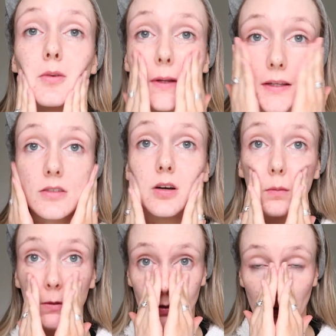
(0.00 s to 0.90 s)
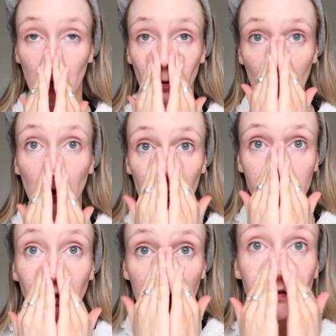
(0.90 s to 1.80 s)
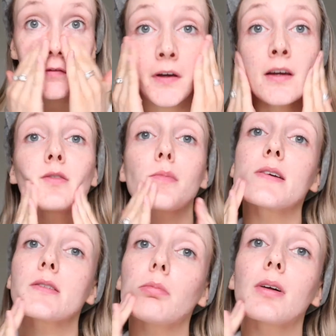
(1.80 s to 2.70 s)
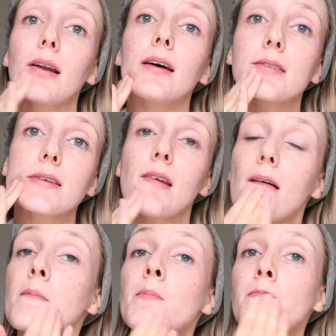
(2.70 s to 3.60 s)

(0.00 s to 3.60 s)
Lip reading: me on Instagram, you know I always rant and rave about double cleansing.